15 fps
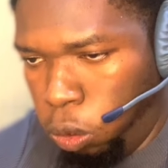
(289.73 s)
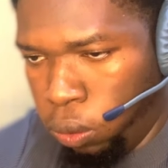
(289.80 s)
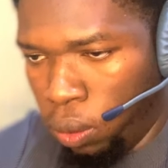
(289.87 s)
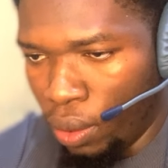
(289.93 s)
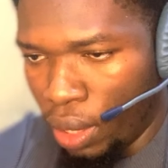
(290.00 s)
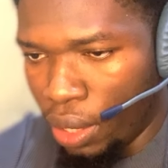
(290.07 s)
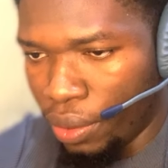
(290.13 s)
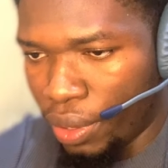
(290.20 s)

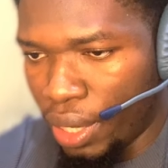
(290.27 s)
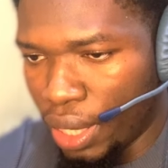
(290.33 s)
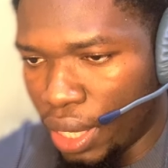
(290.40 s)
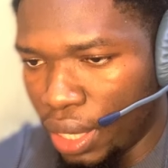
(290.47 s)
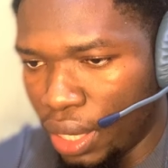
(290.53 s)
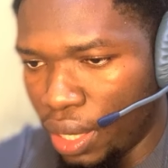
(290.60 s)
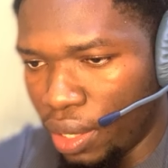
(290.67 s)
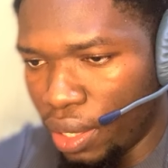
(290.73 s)
I'll take
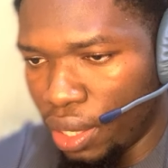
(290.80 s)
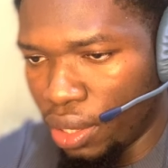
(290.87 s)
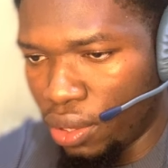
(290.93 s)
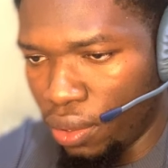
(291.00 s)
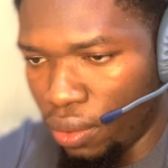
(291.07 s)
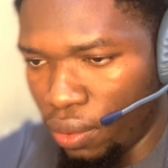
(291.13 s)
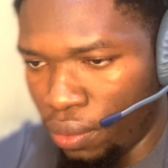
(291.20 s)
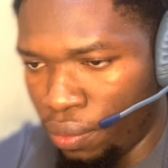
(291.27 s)
it down here. So
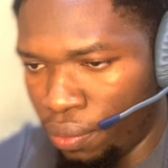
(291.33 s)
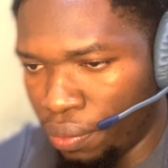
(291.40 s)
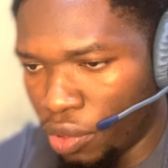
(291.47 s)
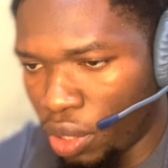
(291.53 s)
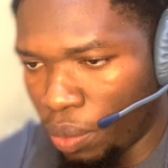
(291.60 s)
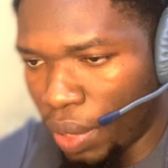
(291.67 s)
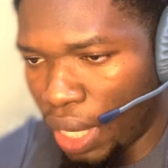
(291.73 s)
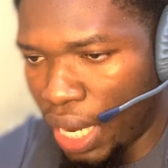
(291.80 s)

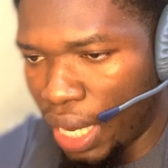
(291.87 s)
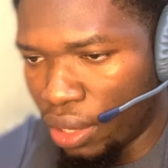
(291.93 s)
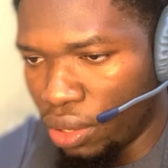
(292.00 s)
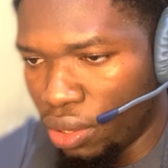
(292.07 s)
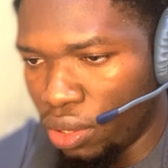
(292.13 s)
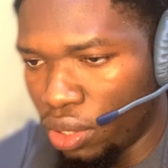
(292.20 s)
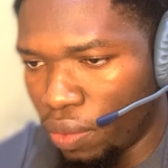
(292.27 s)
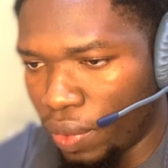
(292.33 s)
something I like to
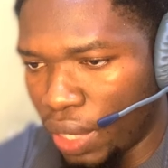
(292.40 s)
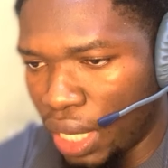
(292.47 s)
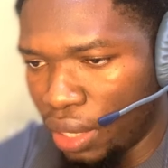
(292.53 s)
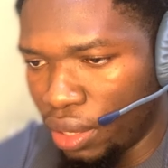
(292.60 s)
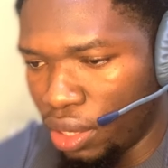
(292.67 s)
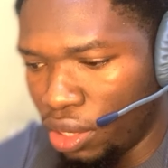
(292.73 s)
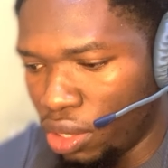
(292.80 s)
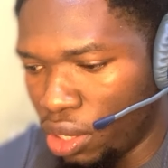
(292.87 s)
do
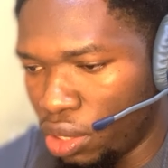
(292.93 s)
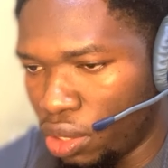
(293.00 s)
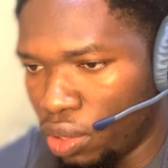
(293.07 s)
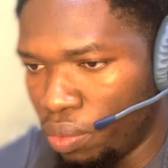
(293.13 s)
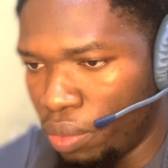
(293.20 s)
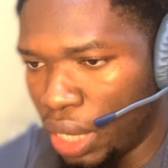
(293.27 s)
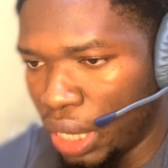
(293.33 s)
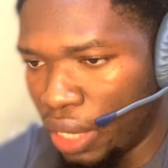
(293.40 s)
sometimes is just to
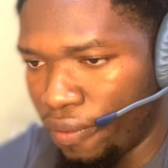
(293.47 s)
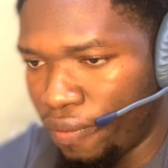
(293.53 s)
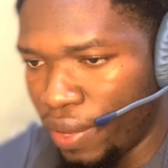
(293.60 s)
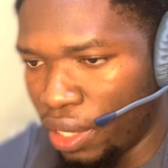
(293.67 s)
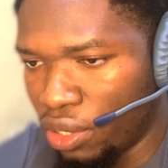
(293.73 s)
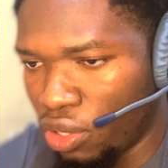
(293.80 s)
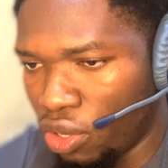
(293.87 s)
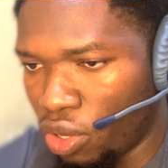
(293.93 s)
make the
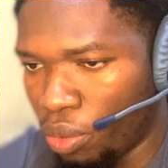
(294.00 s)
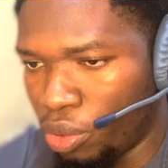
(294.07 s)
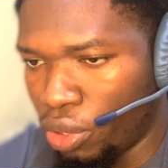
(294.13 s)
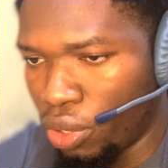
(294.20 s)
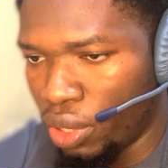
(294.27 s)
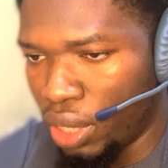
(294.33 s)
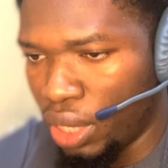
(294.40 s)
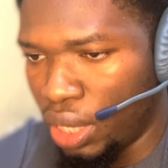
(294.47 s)
first
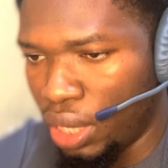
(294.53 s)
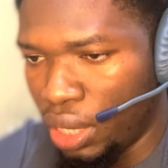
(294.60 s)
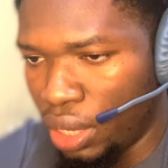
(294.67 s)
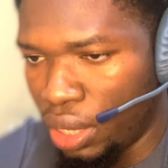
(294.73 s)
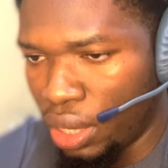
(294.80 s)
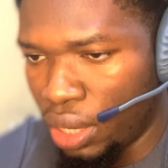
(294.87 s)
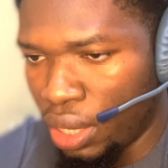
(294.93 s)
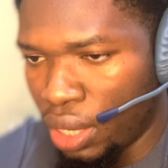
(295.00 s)
option the
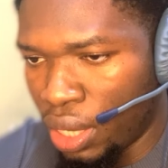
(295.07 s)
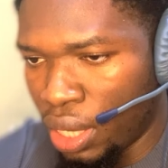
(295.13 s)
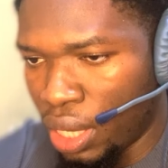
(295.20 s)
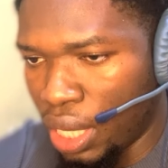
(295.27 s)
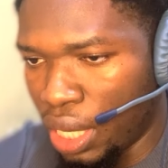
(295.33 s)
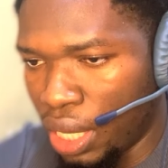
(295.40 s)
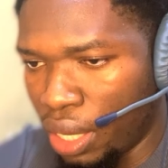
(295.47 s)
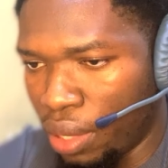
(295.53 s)

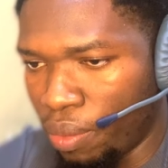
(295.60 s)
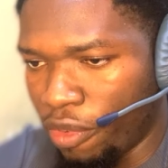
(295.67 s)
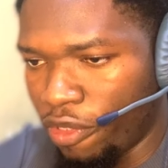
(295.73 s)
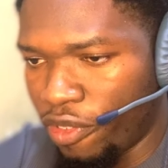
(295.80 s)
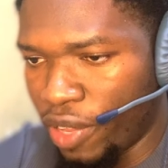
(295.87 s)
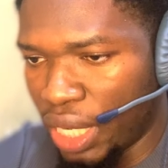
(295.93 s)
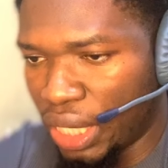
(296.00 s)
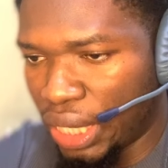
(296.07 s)

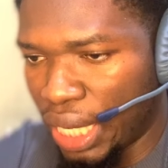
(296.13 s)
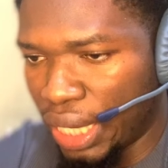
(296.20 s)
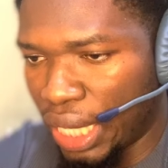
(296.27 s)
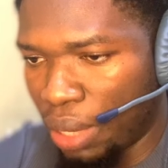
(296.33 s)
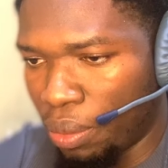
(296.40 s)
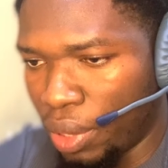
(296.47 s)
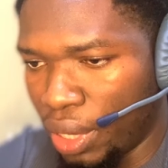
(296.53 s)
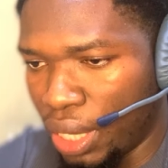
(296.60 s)
first
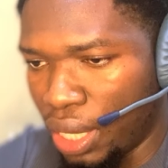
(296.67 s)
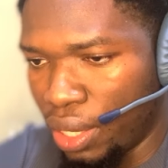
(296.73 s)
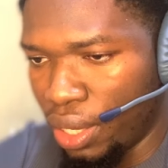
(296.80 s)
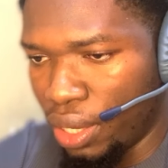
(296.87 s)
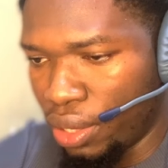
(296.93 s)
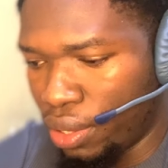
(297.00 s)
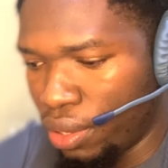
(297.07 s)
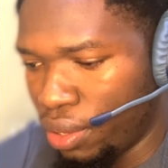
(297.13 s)
item in the array.
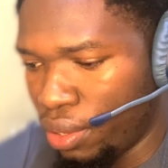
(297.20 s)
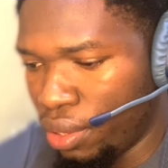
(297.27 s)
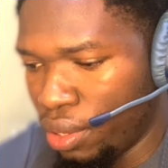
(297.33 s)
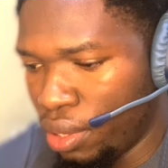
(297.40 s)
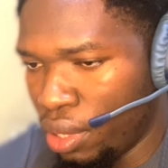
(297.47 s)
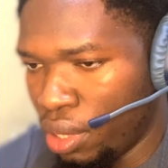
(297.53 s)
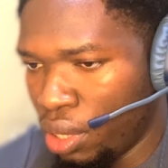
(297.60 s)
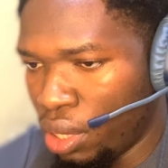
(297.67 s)
So
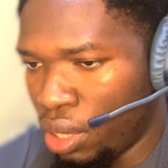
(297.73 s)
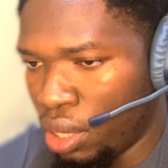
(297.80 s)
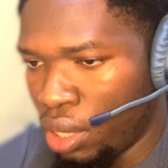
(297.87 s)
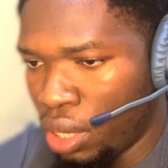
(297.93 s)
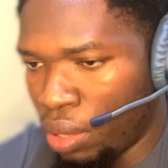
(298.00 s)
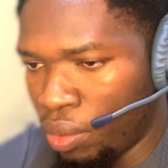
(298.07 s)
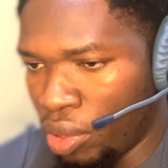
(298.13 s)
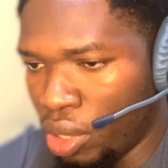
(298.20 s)

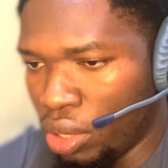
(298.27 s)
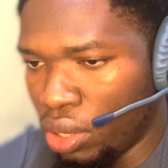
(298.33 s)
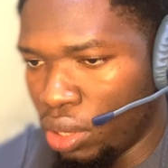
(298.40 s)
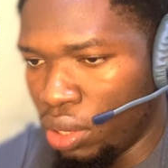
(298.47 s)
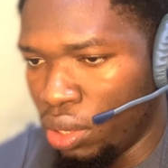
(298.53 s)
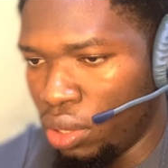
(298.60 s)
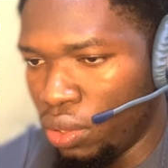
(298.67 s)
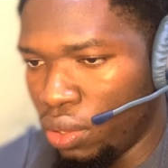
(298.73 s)
I'm just
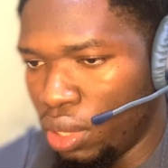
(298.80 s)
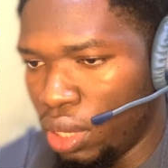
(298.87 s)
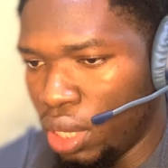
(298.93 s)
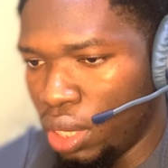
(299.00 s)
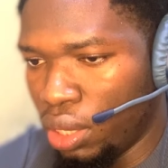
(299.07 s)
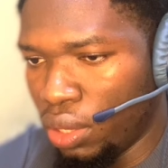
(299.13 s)
gonna do this.